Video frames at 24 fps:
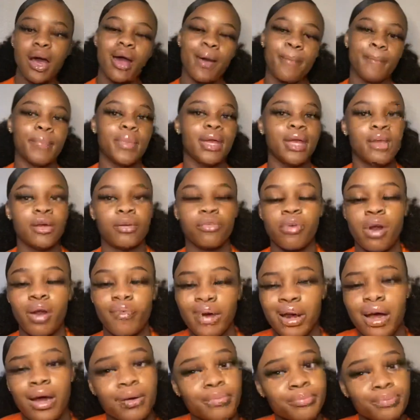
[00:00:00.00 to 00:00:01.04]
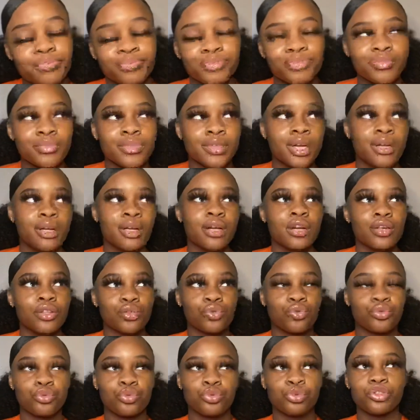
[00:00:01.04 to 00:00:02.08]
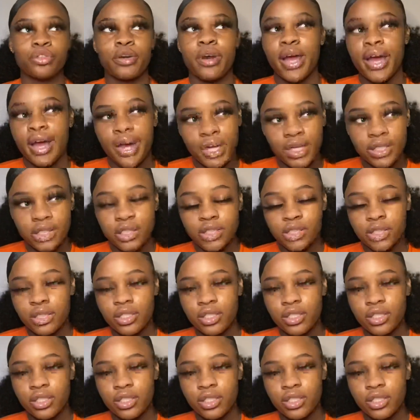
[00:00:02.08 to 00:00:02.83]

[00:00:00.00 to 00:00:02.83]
met Rara, through Trash,